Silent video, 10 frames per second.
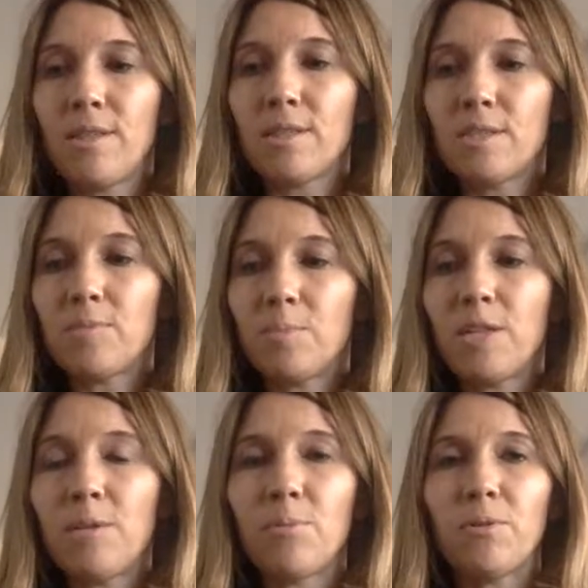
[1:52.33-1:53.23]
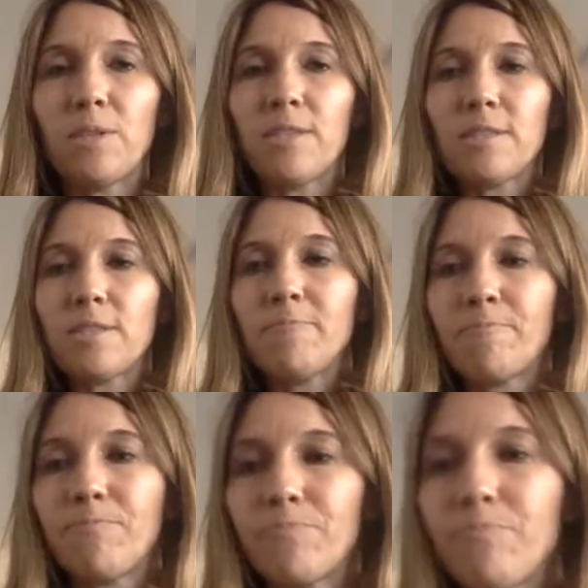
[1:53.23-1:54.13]
the spleen points.
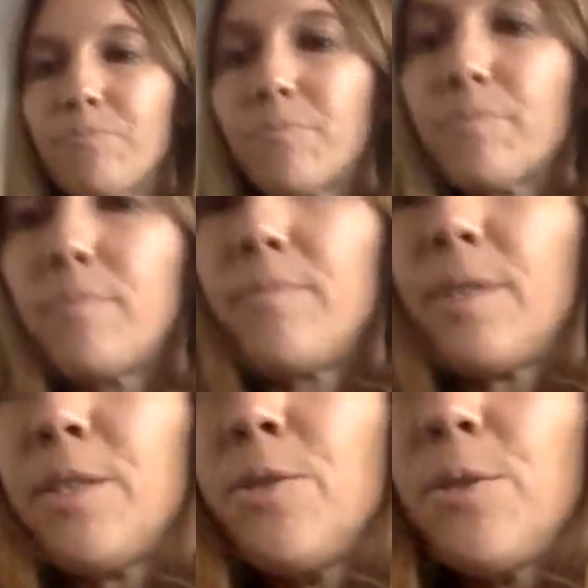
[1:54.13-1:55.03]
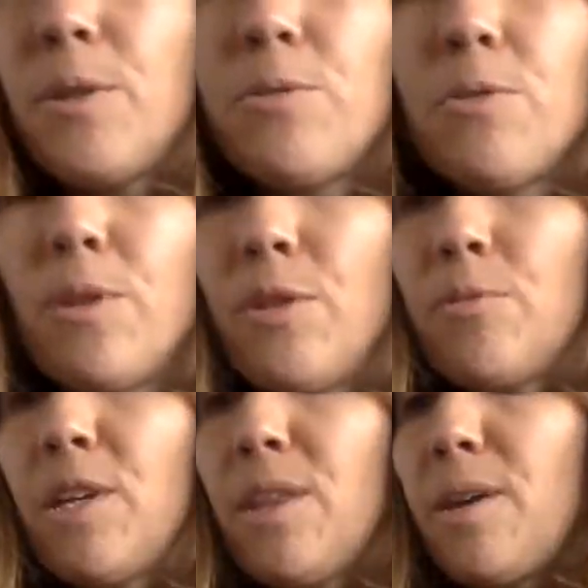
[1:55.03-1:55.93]
So those are the
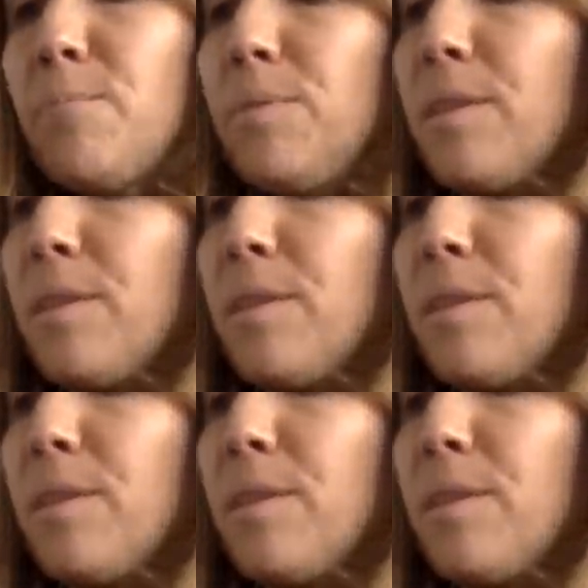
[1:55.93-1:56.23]
3 thumps.